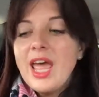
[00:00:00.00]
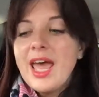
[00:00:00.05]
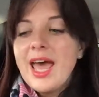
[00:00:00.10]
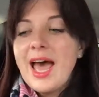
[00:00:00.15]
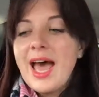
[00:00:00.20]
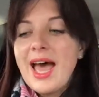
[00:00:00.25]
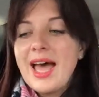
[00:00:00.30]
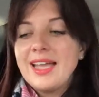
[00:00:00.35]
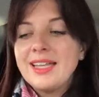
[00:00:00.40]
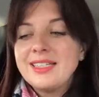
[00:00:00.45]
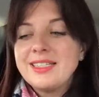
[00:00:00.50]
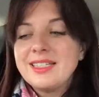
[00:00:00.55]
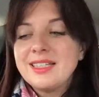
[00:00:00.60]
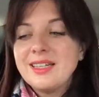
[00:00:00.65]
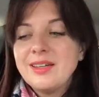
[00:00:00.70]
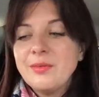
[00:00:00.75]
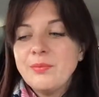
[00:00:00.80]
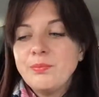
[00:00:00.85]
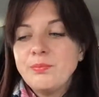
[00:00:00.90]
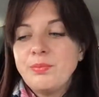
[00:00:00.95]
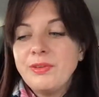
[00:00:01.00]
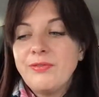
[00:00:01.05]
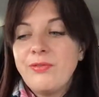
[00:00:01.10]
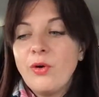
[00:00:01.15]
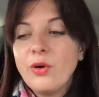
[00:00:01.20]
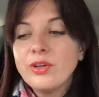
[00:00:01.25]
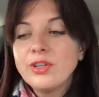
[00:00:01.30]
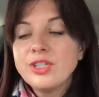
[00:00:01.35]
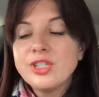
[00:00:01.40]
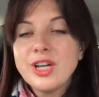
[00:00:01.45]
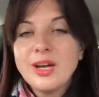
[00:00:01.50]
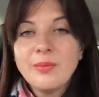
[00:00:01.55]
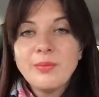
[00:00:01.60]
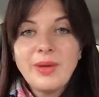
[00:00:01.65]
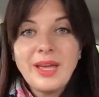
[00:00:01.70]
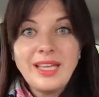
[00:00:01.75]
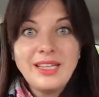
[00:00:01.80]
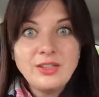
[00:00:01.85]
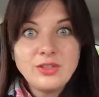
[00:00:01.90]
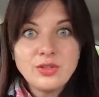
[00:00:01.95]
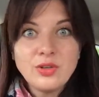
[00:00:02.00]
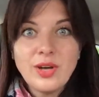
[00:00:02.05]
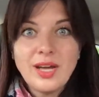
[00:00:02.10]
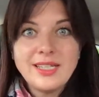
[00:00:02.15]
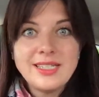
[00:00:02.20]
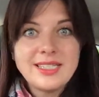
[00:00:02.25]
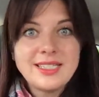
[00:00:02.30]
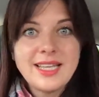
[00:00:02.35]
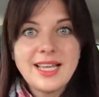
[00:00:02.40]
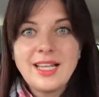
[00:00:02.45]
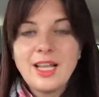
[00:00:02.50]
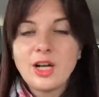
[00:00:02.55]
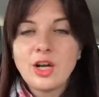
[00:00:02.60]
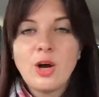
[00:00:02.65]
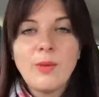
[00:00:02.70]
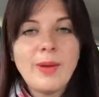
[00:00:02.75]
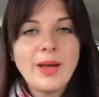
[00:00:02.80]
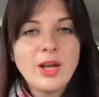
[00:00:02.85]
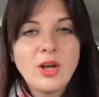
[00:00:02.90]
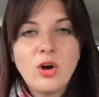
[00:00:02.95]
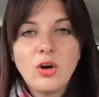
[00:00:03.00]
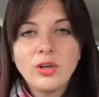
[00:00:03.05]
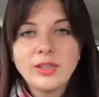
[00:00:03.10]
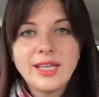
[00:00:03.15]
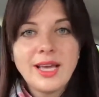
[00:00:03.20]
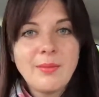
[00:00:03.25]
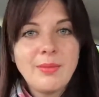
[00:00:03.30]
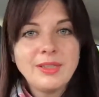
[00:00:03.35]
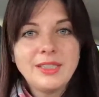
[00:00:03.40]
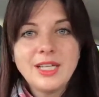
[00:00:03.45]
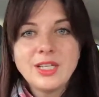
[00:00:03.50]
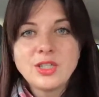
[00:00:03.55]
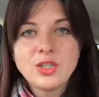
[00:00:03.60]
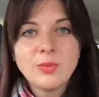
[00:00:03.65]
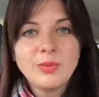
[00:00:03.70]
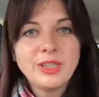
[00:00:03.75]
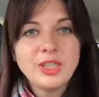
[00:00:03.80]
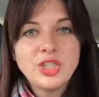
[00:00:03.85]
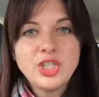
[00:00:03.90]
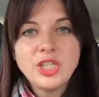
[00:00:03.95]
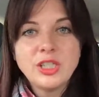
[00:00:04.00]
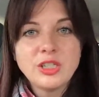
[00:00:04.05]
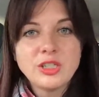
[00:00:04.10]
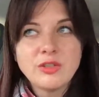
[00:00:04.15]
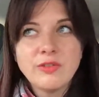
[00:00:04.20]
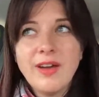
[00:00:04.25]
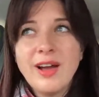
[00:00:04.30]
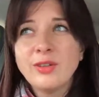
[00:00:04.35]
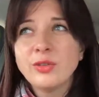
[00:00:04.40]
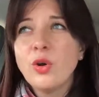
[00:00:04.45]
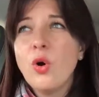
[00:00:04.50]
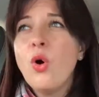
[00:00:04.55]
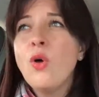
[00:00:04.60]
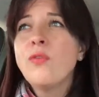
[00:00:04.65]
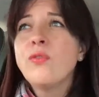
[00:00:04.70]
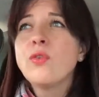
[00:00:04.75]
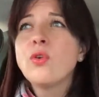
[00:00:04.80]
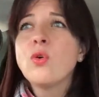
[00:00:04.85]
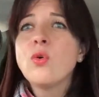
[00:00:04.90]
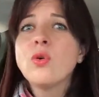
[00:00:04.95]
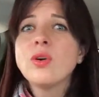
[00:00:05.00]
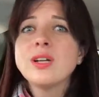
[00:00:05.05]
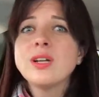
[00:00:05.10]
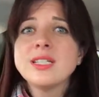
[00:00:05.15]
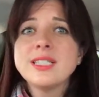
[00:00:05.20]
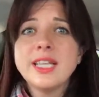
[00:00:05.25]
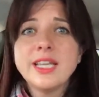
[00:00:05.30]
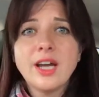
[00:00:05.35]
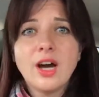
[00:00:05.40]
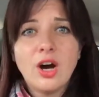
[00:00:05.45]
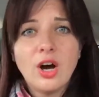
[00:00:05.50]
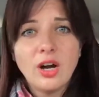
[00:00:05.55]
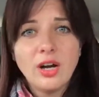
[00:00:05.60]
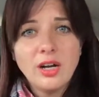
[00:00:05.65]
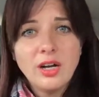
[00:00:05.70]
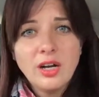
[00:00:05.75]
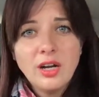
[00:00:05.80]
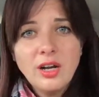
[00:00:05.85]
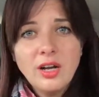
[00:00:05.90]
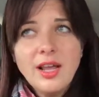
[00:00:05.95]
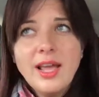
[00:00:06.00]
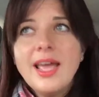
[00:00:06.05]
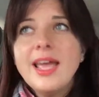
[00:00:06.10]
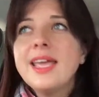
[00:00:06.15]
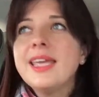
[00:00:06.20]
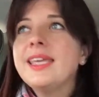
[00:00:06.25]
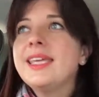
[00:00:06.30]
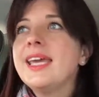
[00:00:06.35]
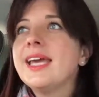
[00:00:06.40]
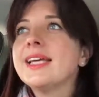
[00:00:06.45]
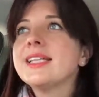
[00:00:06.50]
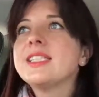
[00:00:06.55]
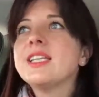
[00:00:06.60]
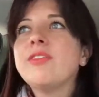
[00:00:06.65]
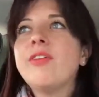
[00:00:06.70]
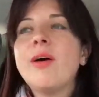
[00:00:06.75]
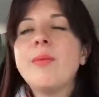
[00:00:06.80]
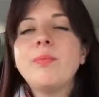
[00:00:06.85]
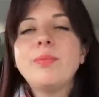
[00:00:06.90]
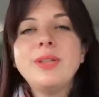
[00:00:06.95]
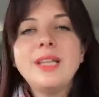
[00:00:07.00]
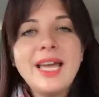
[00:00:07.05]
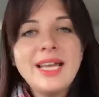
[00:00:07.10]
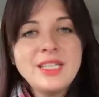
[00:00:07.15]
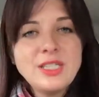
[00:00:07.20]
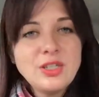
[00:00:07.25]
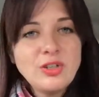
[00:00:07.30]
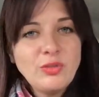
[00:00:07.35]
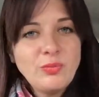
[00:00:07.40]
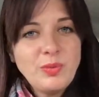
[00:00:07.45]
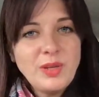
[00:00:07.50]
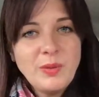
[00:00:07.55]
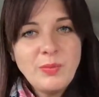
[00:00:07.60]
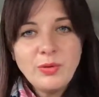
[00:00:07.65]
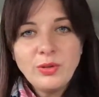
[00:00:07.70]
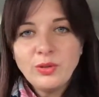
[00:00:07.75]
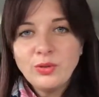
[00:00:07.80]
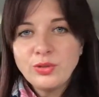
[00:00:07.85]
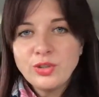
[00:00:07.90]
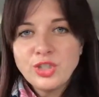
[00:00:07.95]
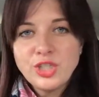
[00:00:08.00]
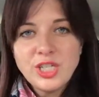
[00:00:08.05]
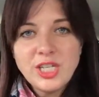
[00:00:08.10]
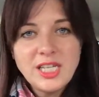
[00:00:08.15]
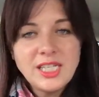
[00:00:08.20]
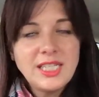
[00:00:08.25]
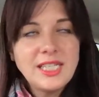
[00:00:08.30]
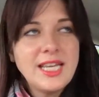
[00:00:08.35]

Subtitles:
And before you jump into and say like, oh my God, yeah, but there's so many cheaters around. Of course they are. Yes, there are plenty of people who cheat.